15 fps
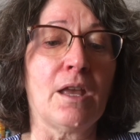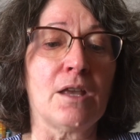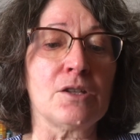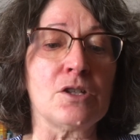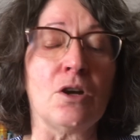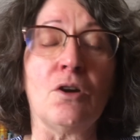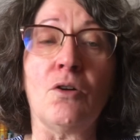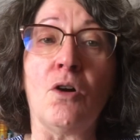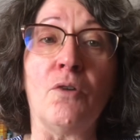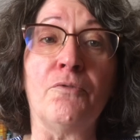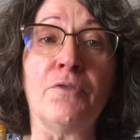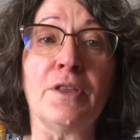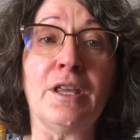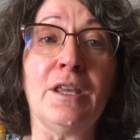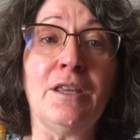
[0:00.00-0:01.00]
So
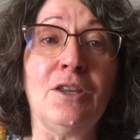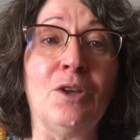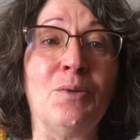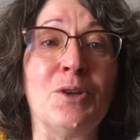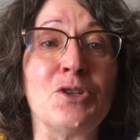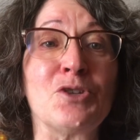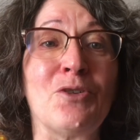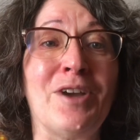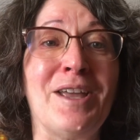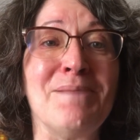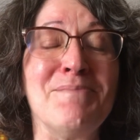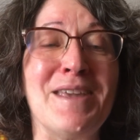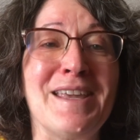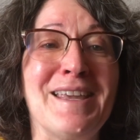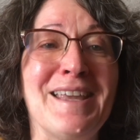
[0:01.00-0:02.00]
hopefully you enjoy
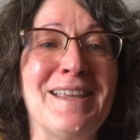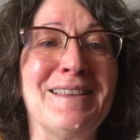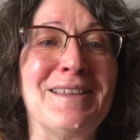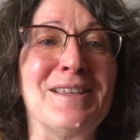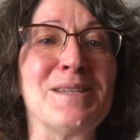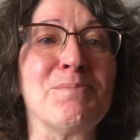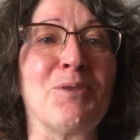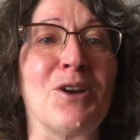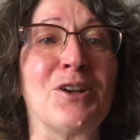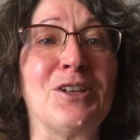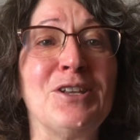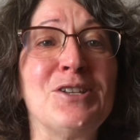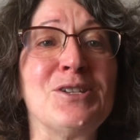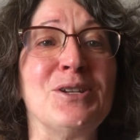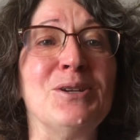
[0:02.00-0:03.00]
making this
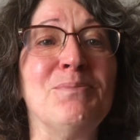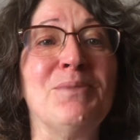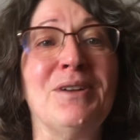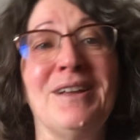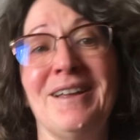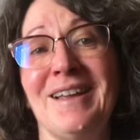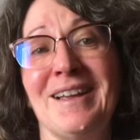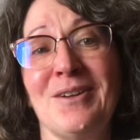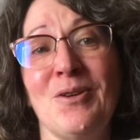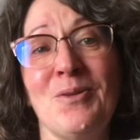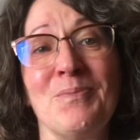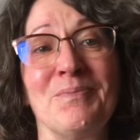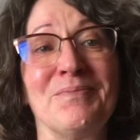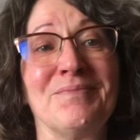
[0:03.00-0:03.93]
broccoli soup at home.